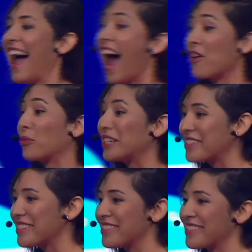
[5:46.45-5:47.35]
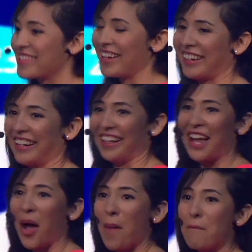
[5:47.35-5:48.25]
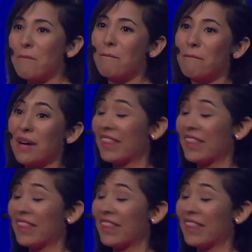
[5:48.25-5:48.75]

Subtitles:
A recent study by